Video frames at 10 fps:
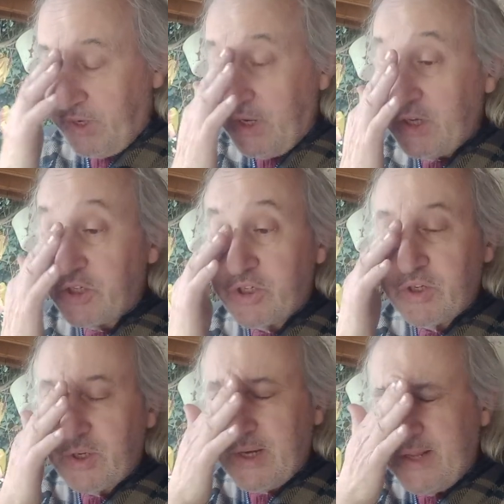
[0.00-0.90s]
is
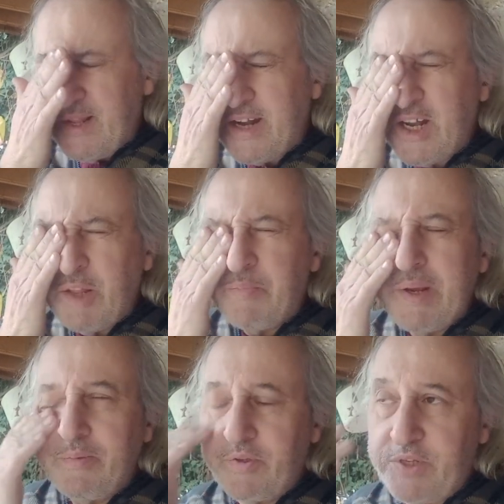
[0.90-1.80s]
and other
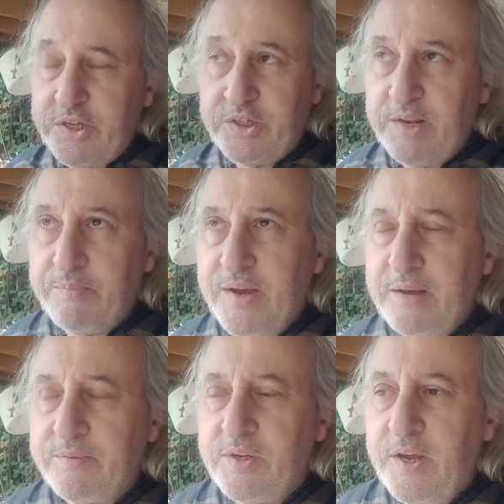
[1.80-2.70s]
people's destiny
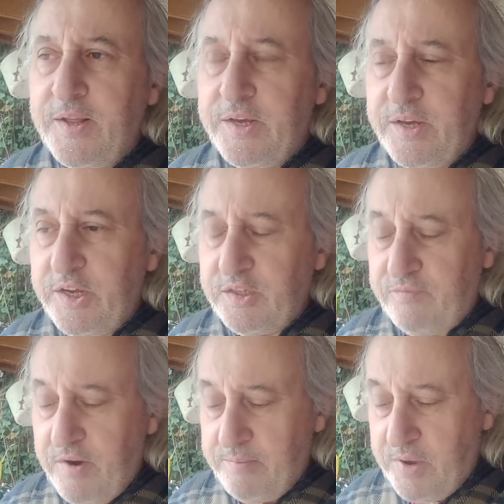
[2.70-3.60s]
perhaps, is
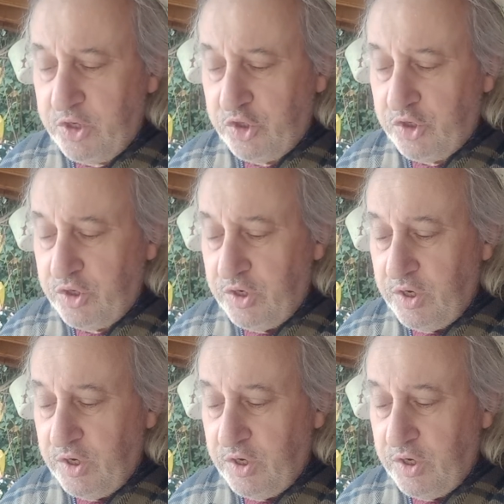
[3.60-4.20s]
very much